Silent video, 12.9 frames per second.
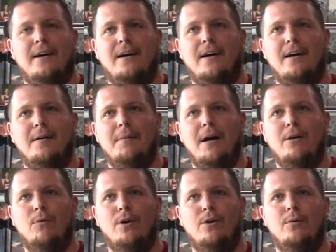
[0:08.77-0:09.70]
I
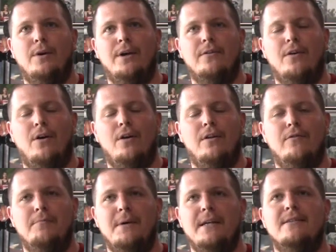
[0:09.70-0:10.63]
work with all
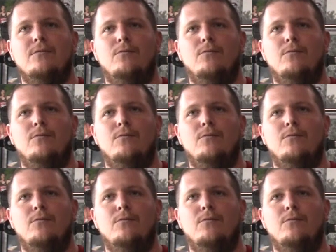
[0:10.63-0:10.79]
of men's